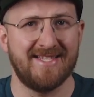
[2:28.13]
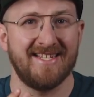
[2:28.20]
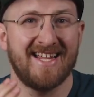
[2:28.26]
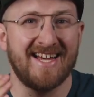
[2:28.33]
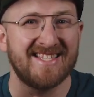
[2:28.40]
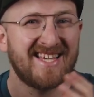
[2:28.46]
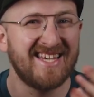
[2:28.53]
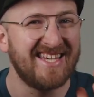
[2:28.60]
It
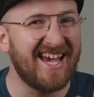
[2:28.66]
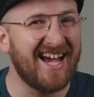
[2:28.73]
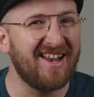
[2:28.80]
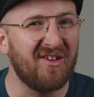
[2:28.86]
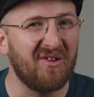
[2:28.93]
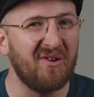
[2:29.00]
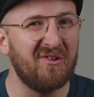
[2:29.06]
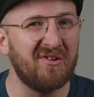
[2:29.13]
has a
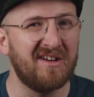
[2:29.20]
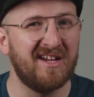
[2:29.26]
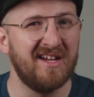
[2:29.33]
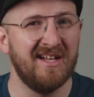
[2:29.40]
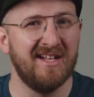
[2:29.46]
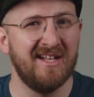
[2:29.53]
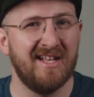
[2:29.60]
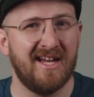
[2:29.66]
yellow look
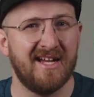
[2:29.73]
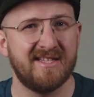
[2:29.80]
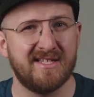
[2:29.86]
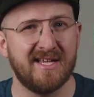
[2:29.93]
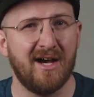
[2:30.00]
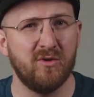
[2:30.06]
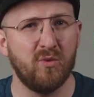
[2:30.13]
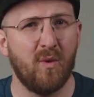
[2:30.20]
and
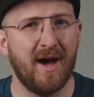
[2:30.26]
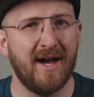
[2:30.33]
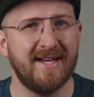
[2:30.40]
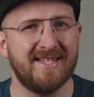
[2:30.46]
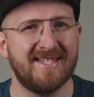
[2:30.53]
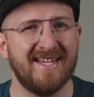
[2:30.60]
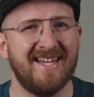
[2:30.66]
sound-wise